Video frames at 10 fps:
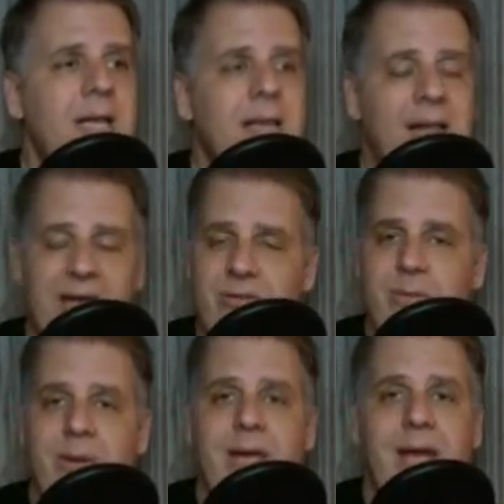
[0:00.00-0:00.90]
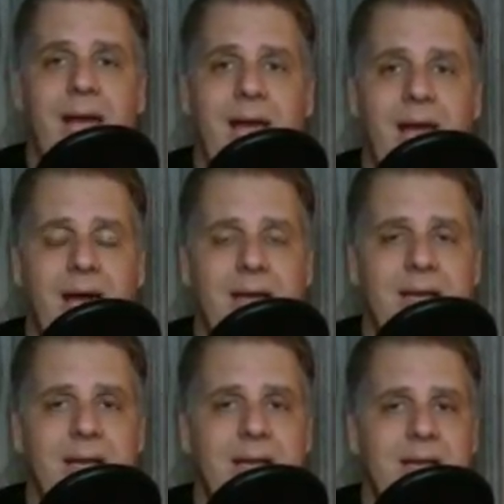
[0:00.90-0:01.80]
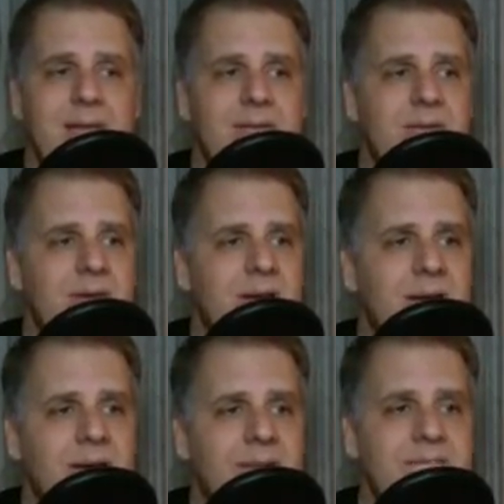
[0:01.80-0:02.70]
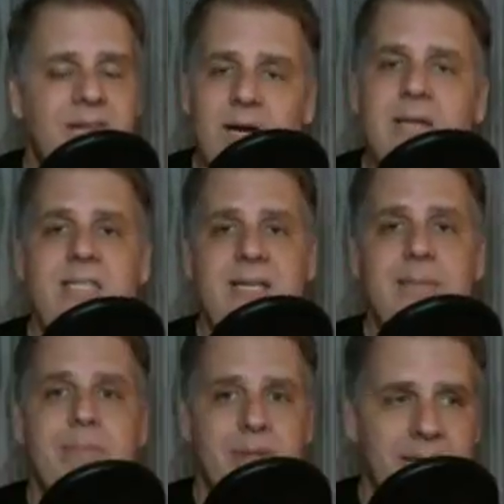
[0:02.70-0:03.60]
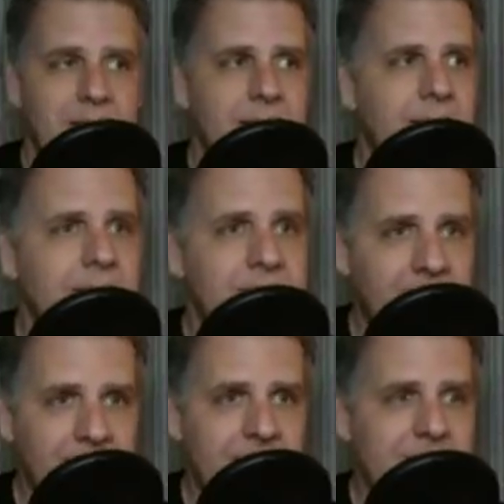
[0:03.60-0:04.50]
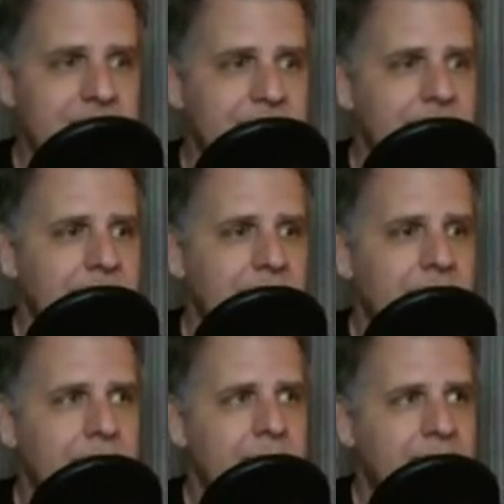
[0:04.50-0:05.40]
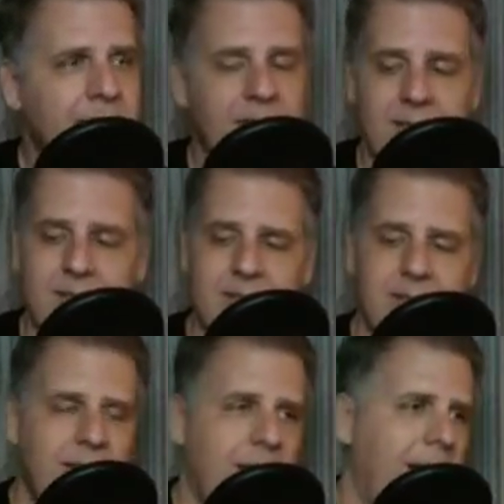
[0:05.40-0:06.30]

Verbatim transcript: last week, and and it's very simply very simply because